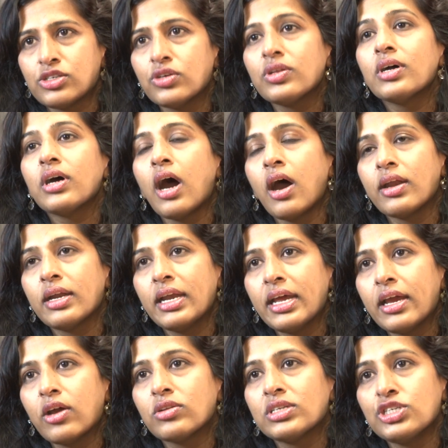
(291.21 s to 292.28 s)
So the
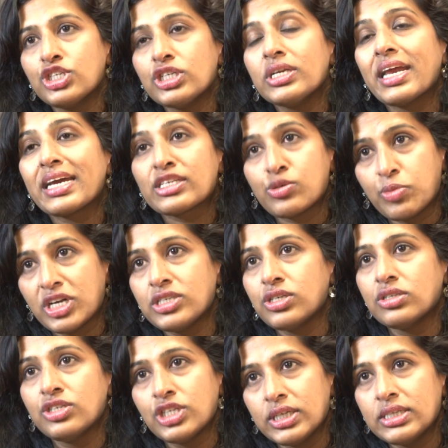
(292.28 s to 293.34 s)
RNA or the gene
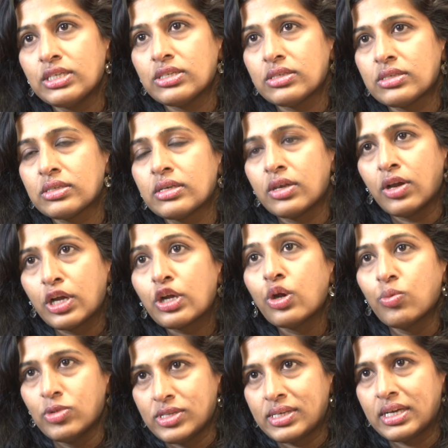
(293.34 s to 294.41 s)
expression changes on a
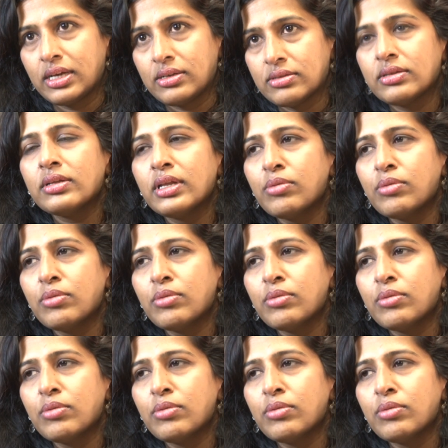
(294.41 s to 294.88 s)
global scale.